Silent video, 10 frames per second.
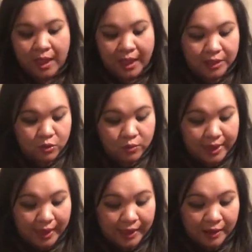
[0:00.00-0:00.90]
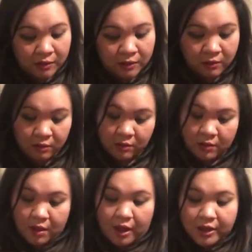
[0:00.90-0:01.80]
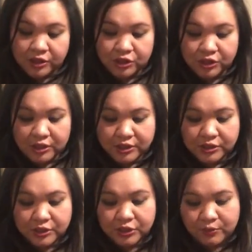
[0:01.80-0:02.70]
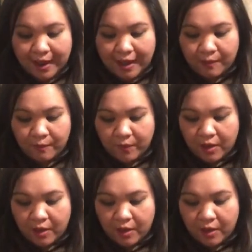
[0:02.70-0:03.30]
and you can adjust the strap